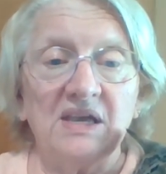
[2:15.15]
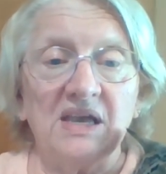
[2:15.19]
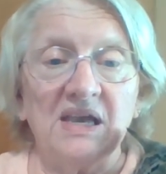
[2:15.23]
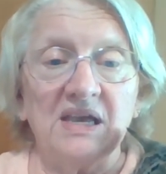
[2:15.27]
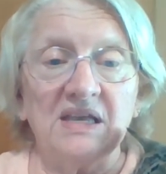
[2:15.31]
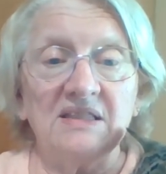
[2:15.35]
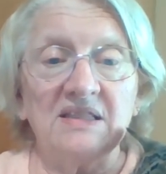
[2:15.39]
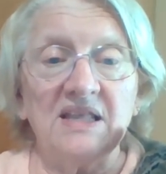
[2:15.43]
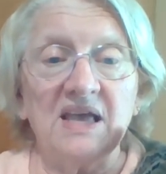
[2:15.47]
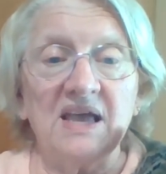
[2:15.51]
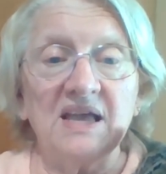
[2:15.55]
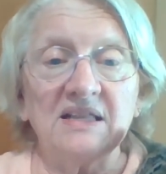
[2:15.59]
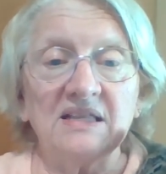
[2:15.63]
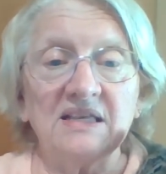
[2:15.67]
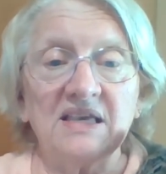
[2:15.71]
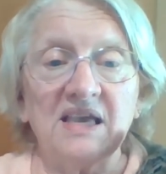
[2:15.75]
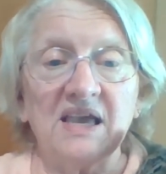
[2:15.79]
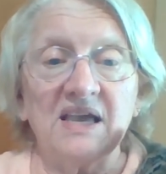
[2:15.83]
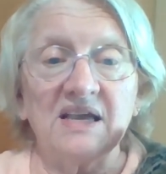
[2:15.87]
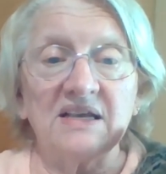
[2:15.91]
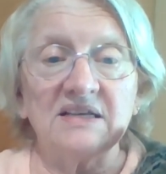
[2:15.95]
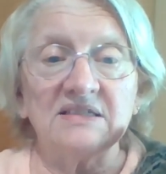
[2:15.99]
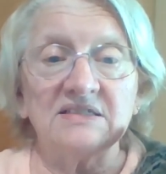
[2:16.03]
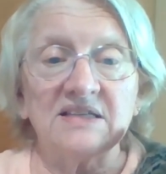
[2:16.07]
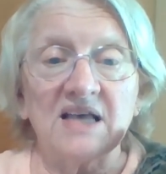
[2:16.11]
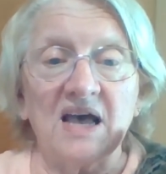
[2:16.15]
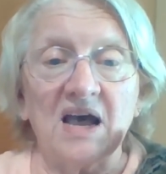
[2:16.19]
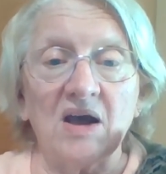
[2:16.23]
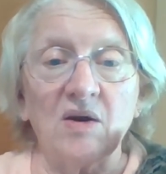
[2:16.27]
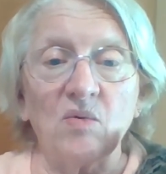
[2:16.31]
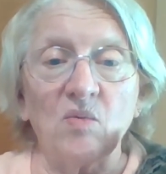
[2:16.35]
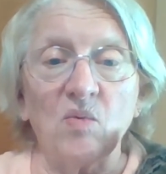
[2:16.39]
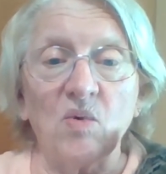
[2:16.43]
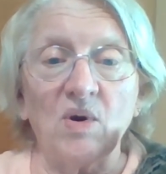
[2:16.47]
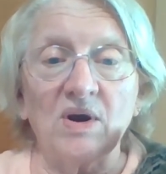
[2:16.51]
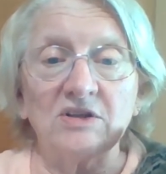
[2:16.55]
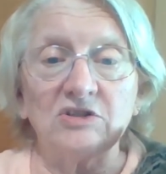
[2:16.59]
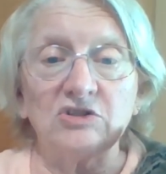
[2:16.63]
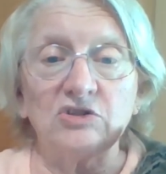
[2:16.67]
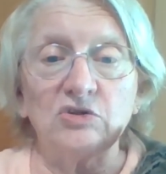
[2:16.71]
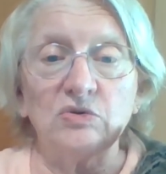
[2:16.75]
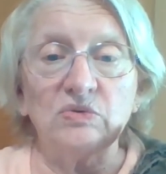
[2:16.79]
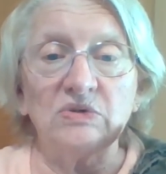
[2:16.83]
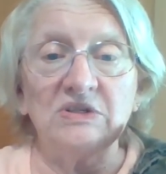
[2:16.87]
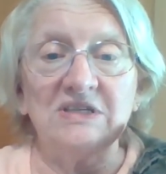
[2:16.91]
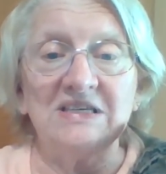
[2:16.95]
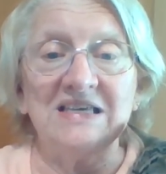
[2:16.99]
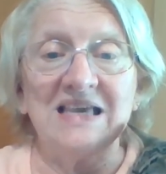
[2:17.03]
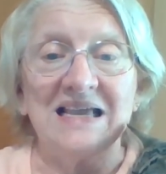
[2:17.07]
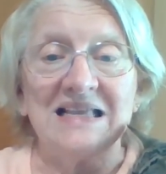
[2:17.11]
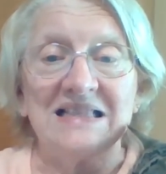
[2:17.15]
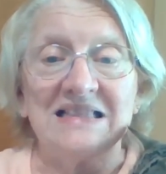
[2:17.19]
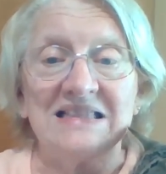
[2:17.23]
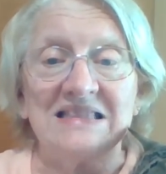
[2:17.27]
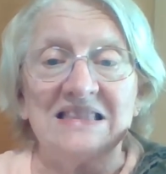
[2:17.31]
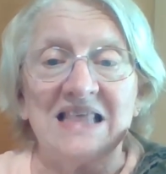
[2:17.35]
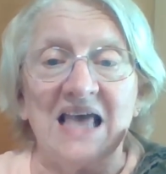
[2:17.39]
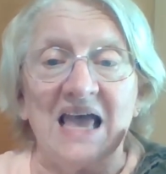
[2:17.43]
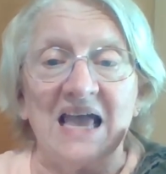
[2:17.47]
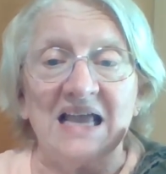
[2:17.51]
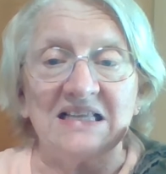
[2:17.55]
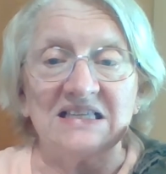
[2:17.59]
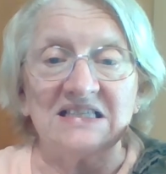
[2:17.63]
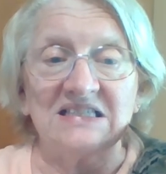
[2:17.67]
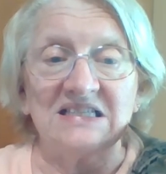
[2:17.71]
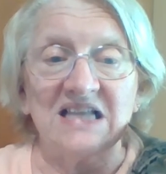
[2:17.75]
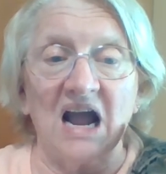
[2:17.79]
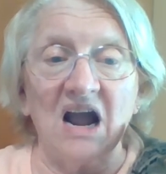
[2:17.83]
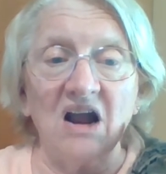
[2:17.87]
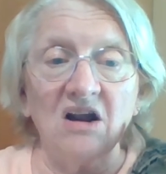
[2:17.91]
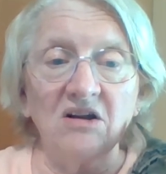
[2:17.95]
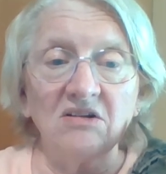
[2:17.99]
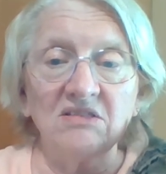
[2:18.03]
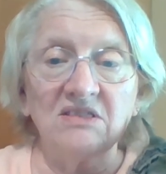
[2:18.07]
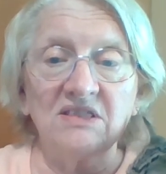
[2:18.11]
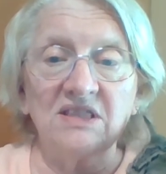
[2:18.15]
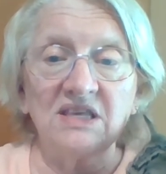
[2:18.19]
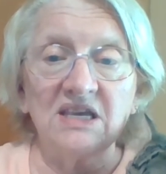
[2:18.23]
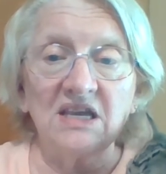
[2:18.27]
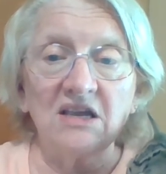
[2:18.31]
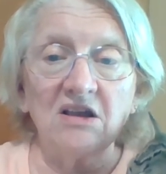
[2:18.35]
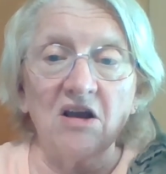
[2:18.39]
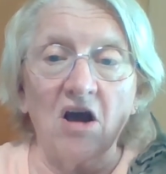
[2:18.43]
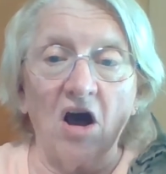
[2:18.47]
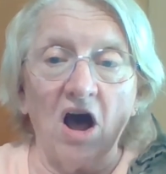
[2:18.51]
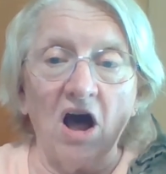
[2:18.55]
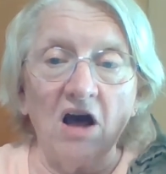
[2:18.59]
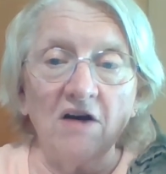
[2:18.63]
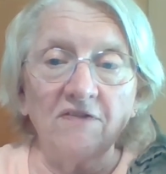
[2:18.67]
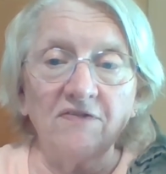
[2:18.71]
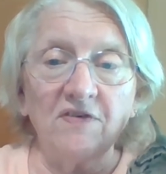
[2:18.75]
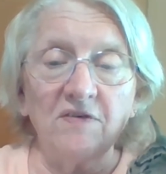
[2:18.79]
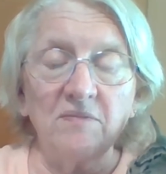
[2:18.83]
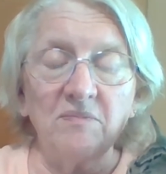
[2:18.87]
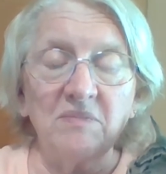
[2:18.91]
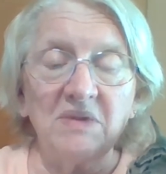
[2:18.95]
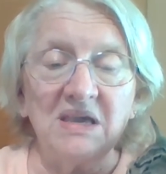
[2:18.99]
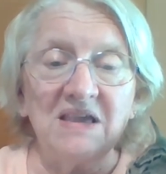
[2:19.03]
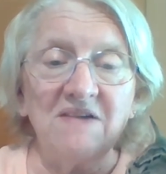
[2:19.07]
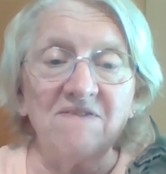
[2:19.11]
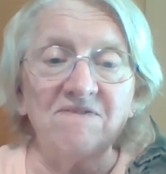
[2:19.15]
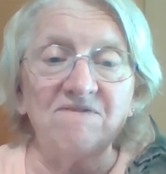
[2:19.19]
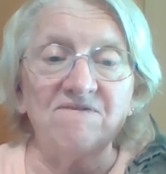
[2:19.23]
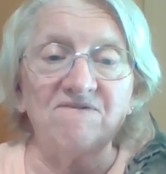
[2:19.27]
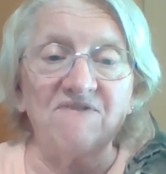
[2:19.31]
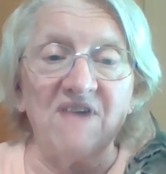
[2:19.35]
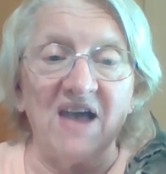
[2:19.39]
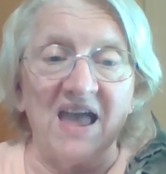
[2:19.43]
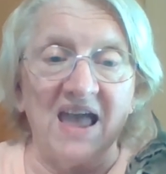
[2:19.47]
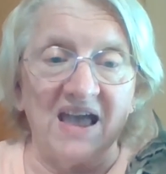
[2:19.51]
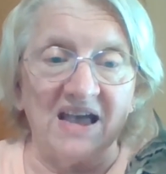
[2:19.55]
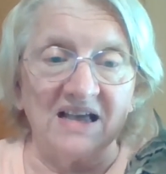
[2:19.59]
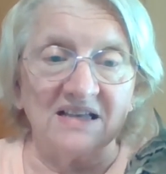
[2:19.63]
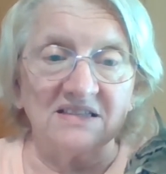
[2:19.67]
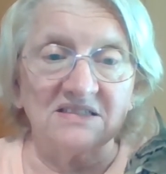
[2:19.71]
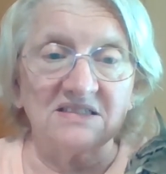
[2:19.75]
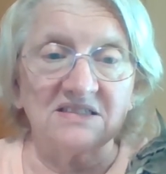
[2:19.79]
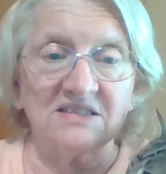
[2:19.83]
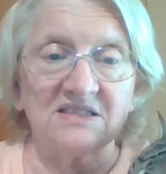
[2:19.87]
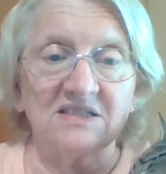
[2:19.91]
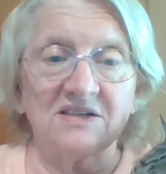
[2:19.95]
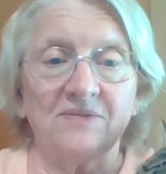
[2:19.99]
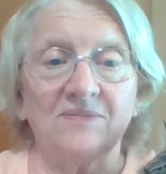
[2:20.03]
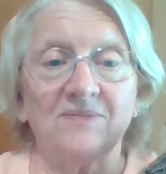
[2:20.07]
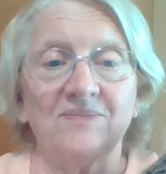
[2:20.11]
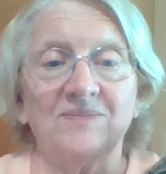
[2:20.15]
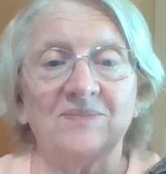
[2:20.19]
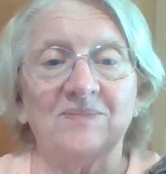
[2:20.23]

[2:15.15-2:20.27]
In that case, I want to get that darn thing off of me fast.